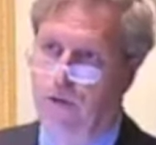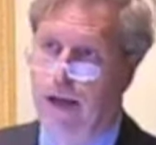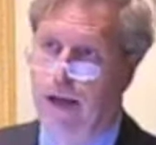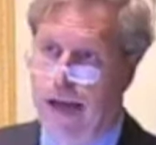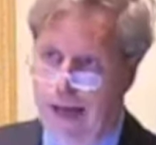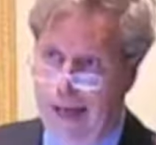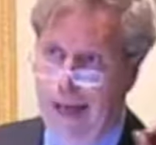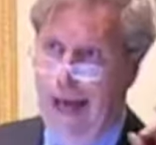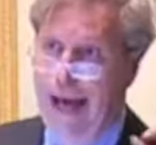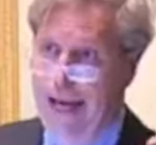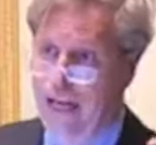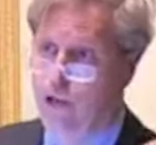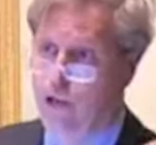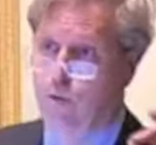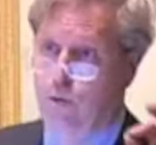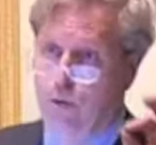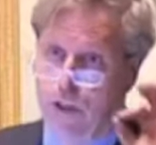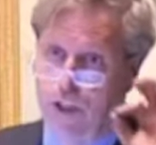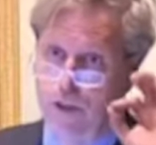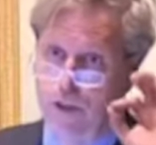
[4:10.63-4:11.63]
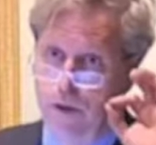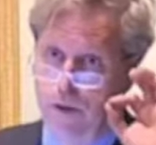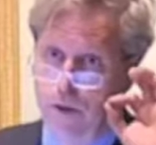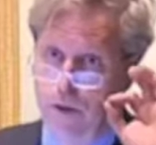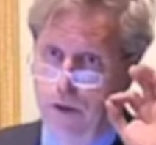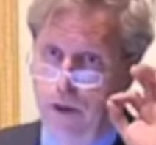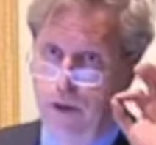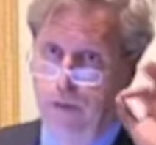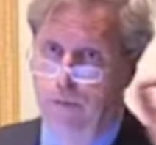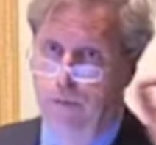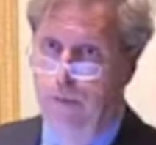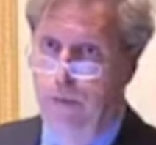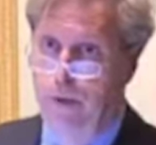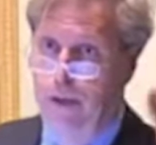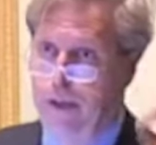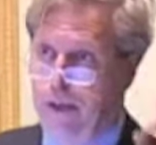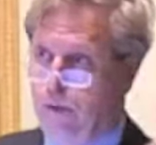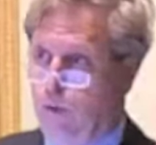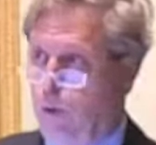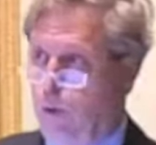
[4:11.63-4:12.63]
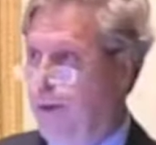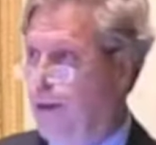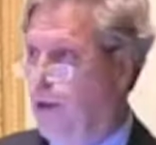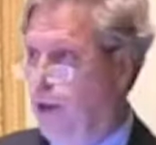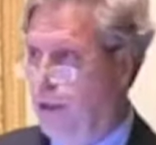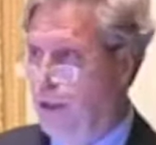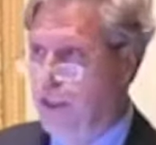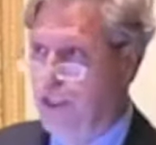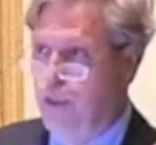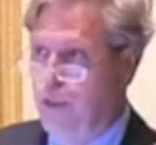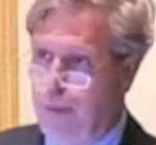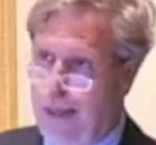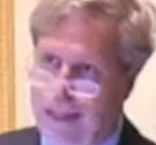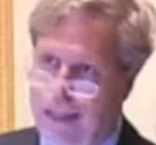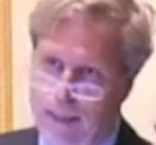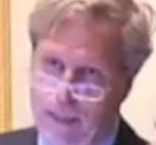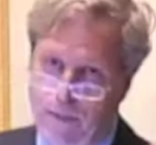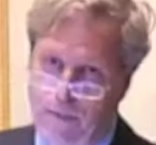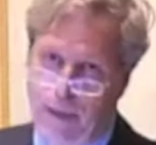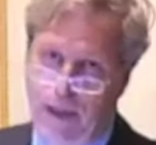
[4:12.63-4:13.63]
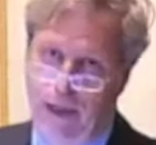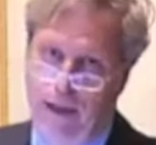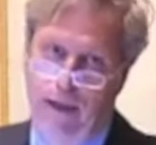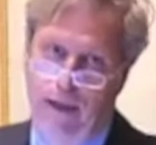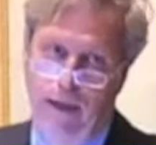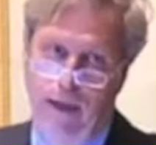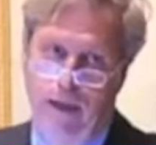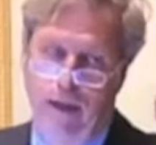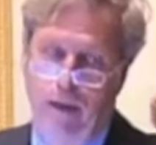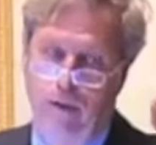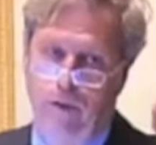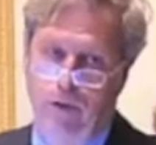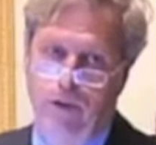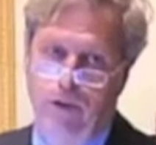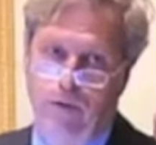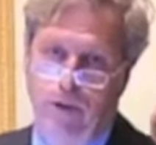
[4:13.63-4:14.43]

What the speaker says: They had actual, what we call the spec, which